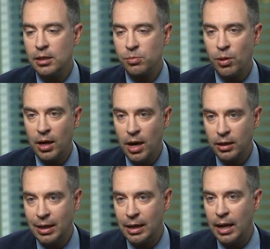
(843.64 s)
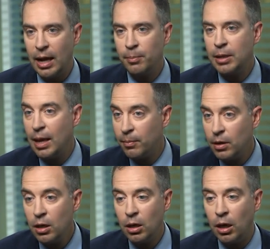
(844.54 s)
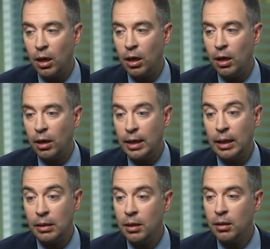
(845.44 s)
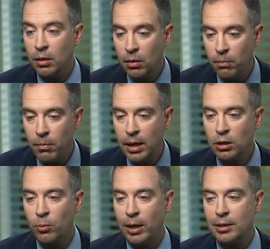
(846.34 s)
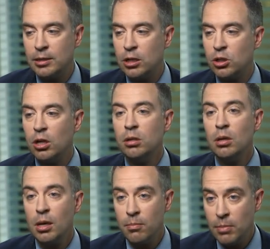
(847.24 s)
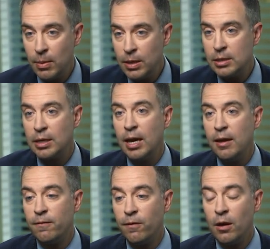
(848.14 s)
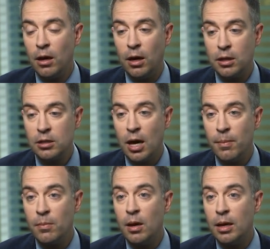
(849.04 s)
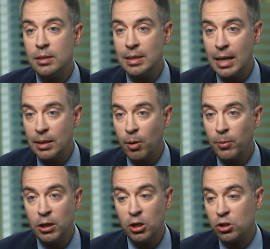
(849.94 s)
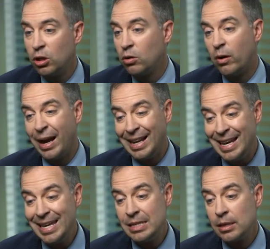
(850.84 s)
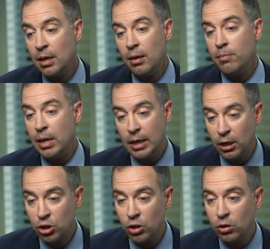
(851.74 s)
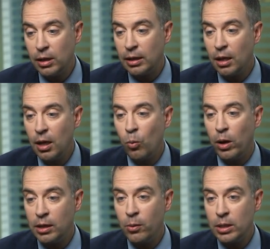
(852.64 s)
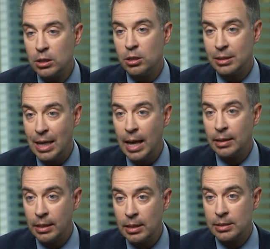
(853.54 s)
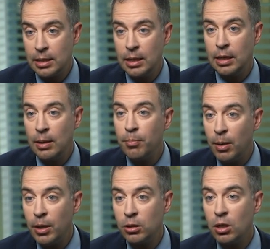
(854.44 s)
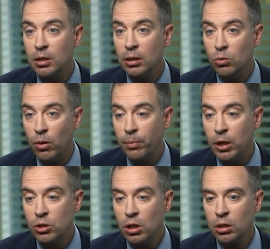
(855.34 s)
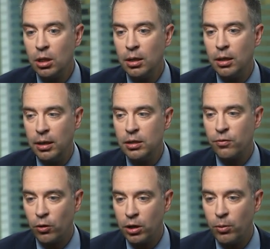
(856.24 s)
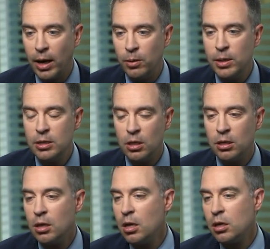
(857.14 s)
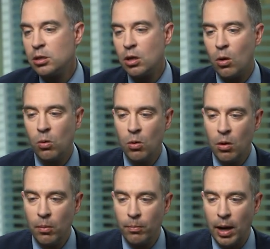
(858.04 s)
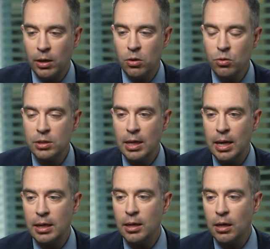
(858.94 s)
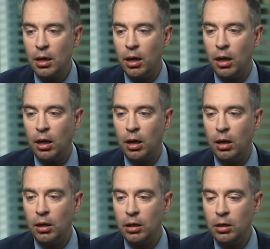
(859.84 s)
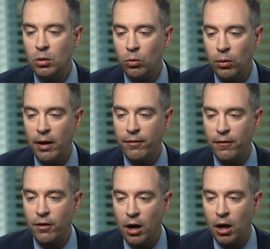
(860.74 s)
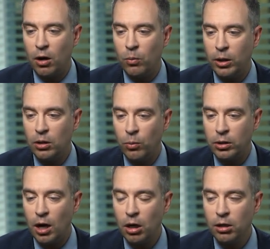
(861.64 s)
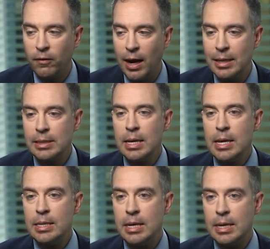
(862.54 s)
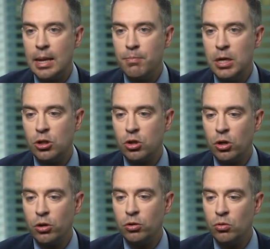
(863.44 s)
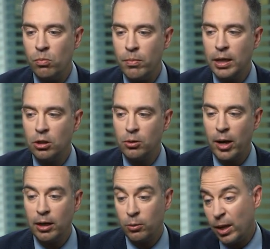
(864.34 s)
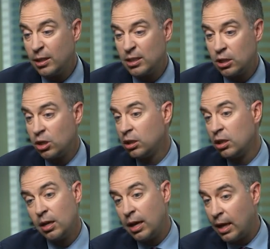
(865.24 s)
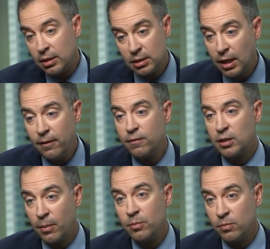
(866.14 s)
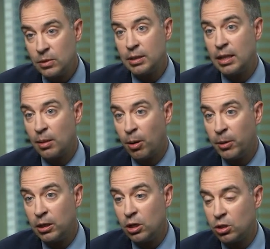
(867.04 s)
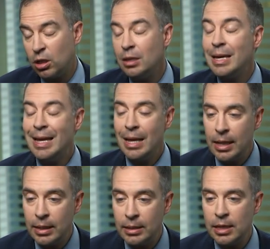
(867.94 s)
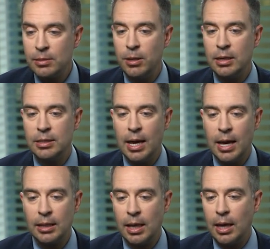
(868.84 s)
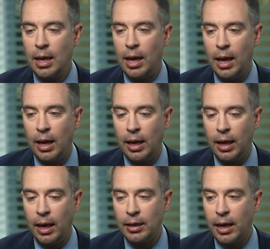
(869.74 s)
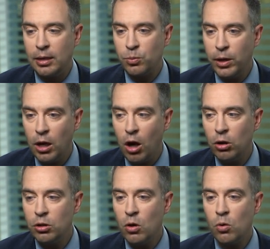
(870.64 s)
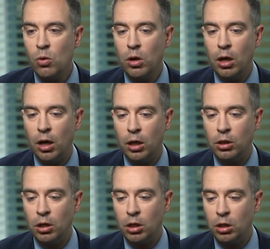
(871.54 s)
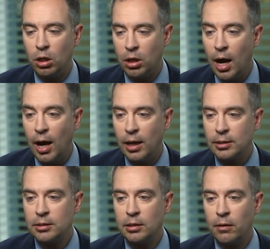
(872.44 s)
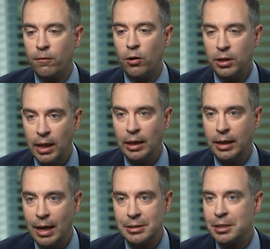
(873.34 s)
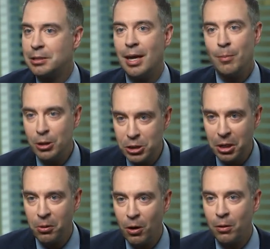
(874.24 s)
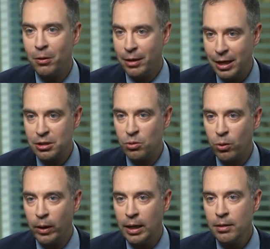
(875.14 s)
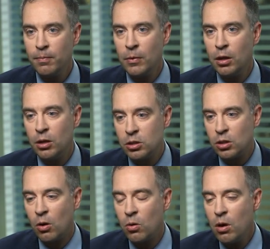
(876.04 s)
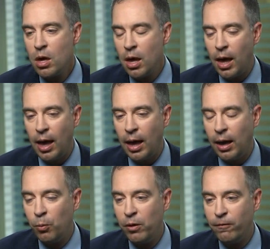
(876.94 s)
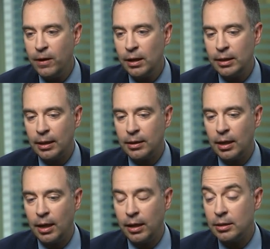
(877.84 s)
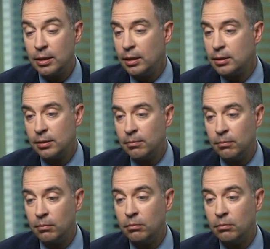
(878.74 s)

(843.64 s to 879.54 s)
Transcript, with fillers: this product can help them, again, make the right decision, maybe save some stent implementation, or at least making sure that when there is a stent that is implemented into a patient, it's for the right reason. So by using you know, FFR with our device, they can be sure to make the right decision and save some stent implementation. This being said, as we all know, the cost for the healthcare system in general is growing. Yeah. So we feel that it's